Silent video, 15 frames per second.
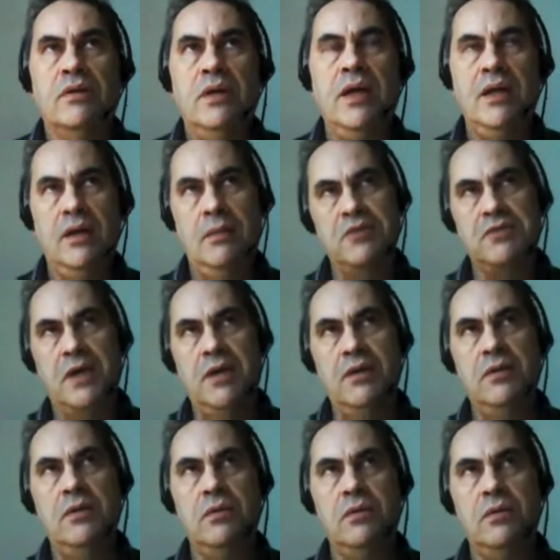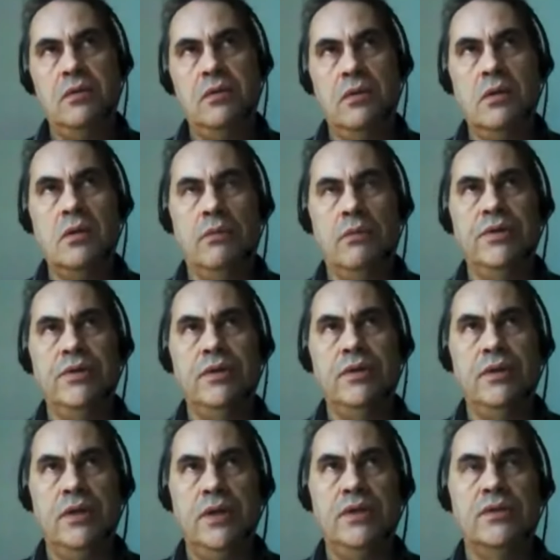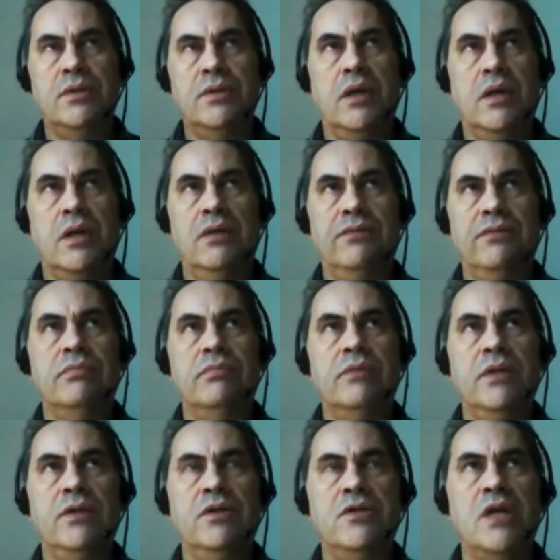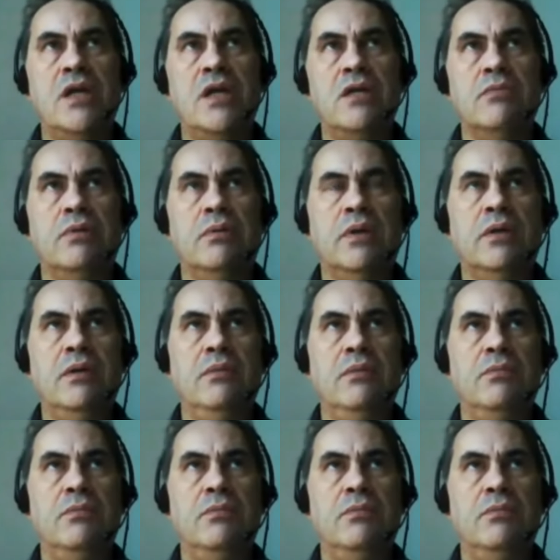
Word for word: Again, I mean, a tragedy or a comedy is kind of interchangeable.